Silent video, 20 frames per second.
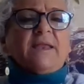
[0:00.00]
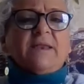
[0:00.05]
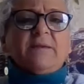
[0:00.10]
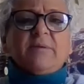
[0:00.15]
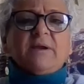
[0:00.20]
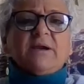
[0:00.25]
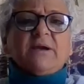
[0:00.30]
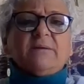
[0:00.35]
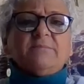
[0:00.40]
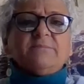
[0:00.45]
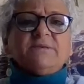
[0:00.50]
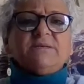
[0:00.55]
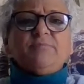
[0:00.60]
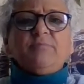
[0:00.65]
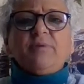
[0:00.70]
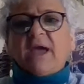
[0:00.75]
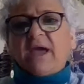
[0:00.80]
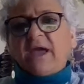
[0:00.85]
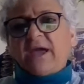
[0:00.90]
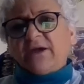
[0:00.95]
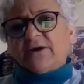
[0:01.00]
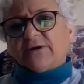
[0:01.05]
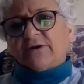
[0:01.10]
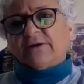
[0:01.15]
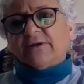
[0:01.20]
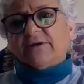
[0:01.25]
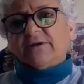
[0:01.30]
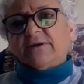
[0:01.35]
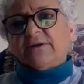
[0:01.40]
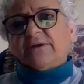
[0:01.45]
it becomes
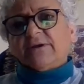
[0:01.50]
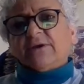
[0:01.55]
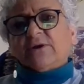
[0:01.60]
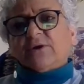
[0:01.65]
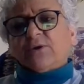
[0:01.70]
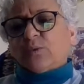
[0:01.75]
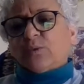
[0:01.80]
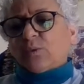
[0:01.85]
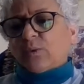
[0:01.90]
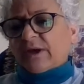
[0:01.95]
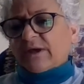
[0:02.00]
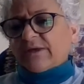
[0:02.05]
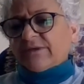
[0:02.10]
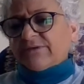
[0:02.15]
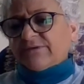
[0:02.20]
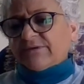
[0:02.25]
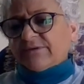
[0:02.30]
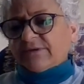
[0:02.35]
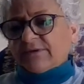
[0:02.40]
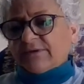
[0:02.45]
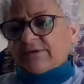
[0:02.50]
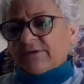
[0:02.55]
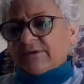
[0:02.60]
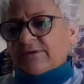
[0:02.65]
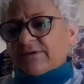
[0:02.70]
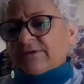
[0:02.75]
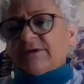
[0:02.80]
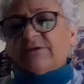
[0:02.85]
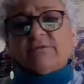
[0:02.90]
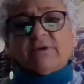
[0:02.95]
paired with
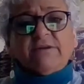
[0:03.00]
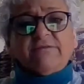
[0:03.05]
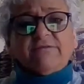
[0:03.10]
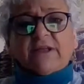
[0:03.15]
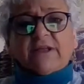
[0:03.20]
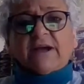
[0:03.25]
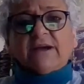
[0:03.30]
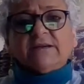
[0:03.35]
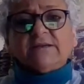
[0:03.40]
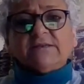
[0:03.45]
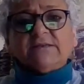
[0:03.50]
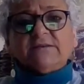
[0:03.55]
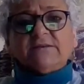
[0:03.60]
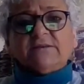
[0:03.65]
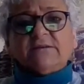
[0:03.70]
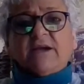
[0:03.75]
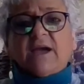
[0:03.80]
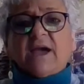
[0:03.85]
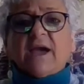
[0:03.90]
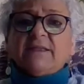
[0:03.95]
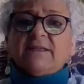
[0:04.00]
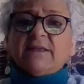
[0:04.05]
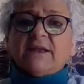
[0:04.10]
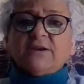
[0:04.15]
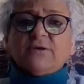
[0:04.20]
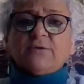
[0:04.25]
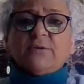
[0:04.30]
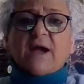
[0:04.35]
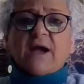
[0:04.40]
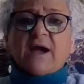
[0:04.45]
the reflex, and
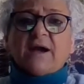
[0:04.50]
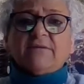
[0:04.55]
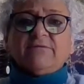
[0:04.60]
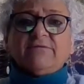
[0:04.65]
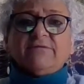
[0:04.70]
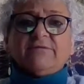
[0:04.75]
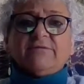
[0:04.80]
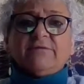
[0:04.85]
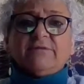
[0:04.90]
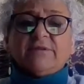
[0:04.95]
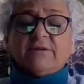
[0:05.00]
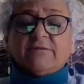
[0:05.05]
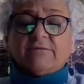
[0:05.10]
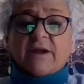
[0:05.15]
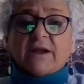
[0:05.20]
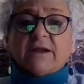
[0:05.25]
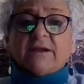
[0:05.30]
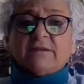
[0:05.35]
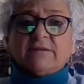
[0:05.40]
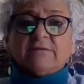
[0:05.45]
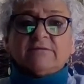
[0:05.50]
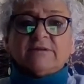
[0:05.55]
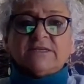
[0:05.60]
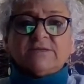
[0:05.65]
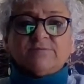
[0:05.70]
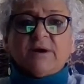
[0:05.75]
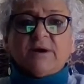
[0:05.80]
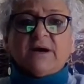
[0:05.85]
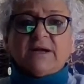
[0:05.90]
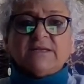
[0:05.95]
then you have the regular
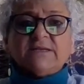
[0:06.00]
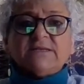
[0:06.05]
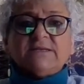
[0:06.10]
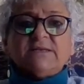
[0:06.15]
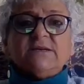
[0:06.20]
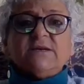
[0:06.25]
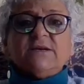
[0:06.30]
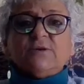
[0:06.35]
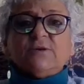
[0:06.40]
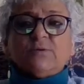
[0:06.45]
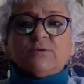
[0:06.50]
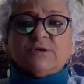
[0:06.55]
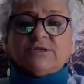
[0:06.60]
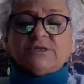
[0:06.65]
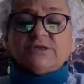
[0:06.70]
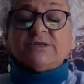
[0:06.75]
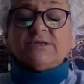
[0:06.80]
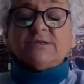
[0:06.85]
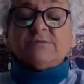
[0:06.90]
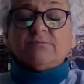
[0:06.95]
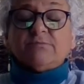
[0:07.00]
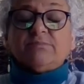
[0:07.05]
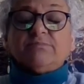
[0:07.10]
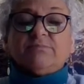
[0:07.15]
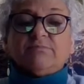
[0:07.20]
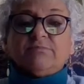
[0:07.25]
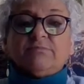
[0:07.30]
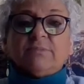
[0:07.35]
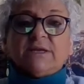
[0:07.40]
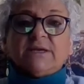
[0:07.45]
response, which is
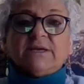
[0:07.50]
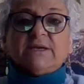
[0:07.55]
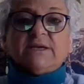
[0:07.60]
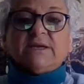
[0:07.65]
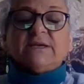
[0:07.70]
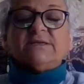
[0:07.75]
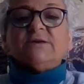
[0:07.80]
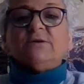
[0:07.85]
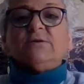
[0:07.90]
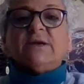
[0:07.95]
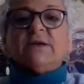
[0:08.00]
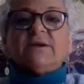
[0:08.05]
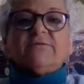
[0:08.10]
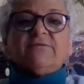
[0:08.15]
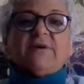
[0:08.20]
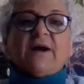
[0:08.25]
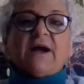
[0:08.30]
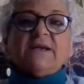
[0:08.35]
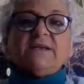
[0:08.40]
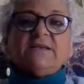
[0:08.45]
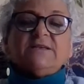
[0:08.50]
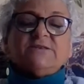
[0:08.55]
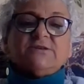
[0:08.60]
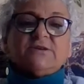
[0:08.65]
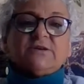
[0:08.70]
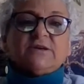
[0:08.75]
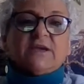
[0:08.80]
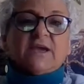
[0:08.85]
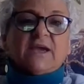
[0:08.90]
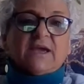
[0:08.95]
blinking. So like if I
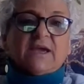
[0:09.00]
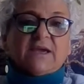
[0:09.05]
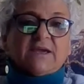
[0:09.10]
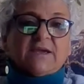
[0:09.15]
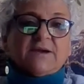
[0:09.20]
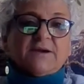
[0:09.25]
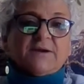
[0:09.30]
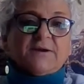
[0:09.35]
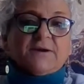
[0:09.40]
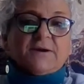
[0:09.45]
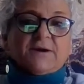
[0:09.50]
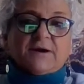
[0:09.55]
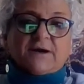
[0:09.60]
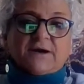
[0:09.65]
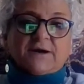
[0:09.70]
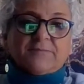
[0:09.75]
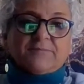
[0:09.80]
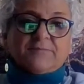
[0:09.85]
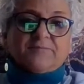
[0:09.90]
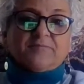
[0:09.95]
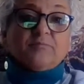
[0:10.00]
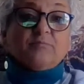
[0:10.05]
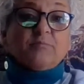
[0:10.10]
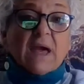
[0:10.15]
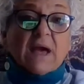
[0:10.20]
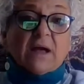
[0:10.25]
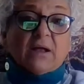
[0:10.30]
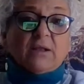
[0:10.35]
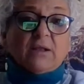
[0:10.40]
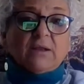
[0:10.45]
took a
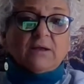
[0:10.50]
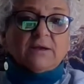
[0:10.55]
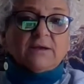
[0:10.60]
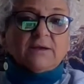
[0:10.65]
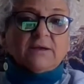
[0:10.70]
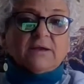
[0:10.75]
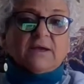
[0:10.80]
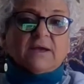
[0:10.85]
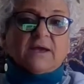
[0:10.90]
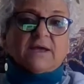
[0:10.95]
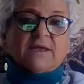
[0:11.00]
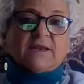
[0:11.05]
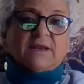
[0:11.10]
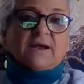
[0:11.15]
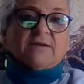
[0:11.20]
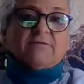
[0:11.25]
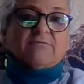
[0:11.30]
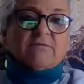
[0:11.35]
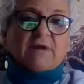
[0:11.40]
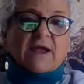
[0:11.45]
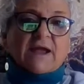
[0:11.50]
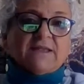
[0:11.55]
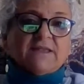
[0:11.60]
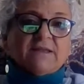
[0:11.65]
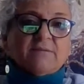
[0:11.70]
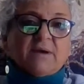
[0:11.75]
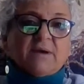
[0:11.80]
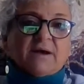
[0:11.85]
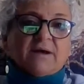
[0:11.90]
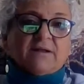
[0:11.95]
bell and I rang the
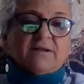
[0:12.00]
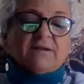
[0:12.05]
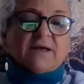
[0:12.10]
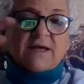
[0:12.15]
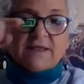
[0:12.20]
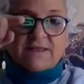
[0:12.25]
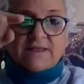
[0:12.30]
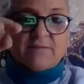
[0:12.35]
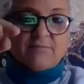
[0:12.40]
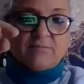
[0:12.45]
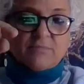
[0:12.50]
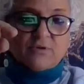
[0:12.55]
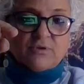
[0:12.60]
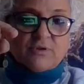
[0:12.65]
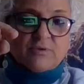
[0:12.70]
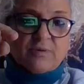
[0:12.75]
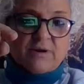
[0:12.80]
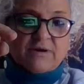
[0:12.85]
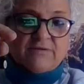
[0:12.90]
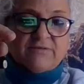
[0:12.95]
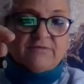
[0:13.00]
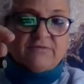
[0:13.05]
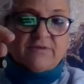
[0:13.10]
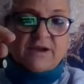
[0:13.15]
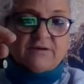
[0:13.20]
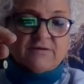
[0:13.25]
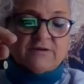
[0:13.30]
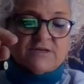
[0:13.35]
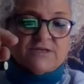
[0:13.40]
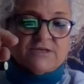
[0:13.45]
bell and then blew the puff of
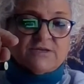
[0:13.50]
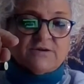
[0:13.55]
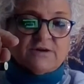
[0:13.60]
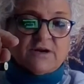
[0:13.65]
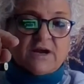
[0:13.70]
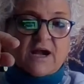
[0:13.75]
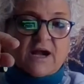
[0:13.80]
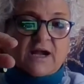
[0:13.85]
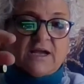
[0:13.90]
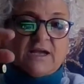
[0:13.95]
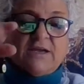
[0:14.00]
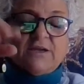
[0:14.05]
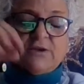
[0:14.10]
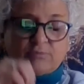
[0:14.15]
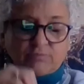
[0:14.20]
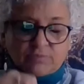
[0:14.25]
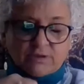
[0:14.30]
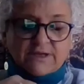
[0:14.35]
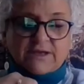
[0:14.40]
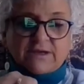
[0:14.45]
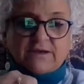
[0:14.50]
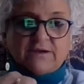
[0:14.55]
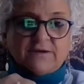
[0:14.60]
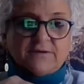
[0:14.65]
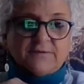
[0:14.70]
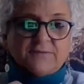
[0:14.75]
air into your eye, you'd blink.